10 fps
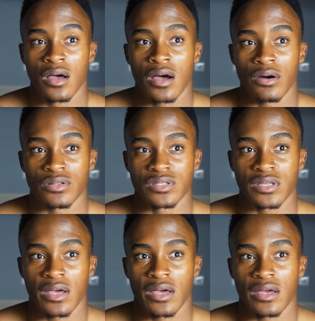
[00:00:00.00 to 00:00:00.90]
I would
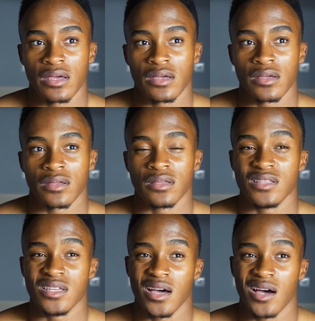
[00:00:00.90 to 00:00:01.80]
say
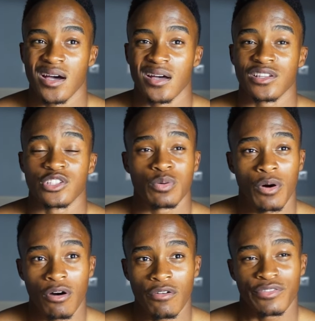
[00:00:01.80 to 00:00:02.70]
year
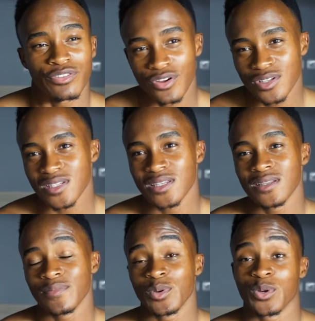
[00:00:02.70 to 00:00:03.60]
12,
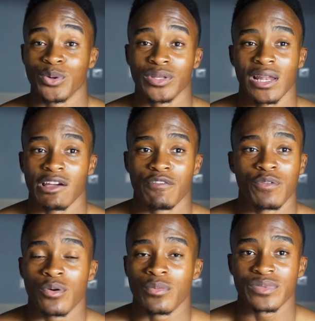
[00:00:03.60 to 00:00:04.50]
13, we called that like
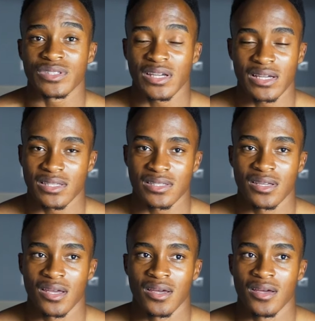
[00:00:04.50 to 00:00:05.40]
form 6,
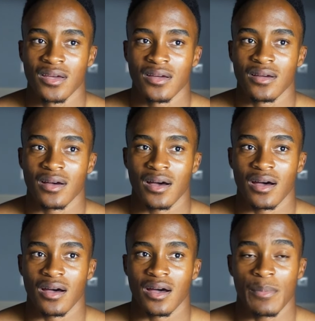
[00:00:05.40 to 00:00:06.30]

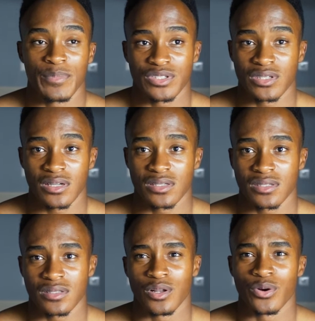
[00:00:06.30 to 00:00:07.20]
upper
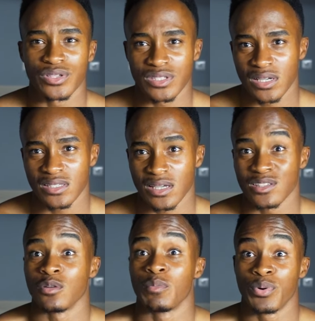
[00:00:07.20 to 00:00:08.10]
6, lower 6, I
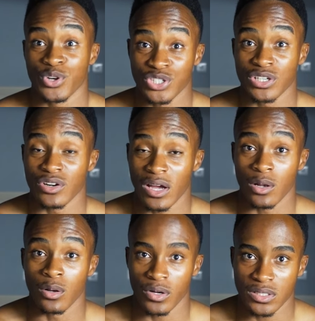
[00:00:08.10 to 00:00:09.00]
started pushing a
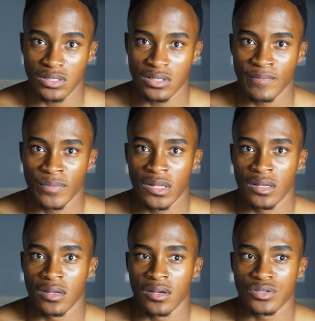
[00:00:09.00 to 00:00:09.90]
lot.
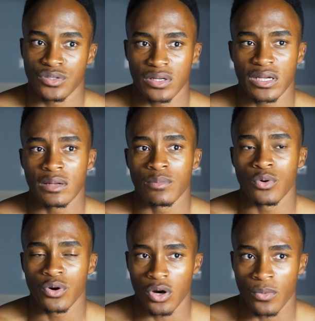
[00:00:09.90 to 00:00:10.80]
Started getting
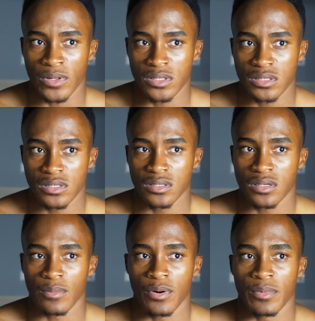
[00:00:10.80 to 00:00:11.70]
more comments
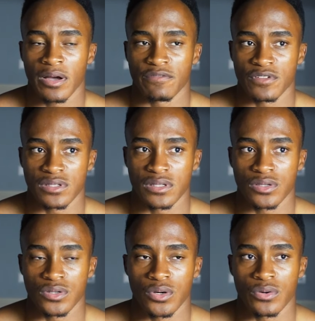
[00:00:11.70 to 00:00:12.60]
about my physique,
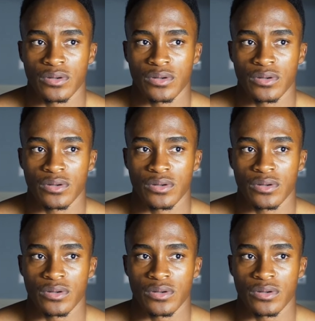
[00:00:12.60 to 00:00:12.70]
you know.